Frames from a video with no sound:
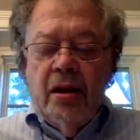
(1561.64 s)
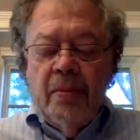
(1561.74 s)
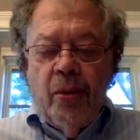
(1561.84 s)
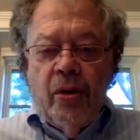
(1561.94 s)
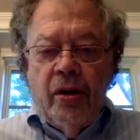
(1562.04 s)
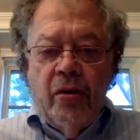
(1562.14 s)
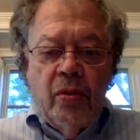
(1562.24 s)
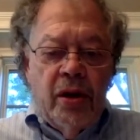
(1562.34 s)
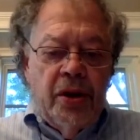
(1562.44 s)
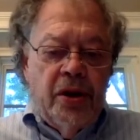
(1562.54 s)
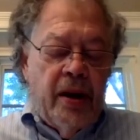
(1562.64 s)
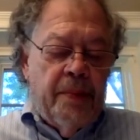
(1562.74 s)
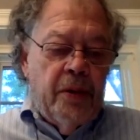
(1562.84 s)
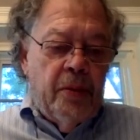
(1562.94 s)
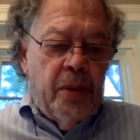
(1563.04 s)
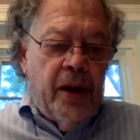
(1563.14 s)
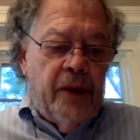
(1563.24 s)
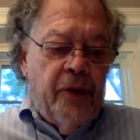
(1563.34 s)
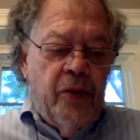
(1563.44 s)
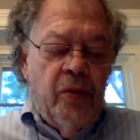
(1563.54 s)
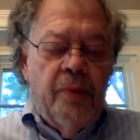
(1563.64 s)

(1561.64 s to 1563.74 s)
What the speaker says: the party will adopt a platform.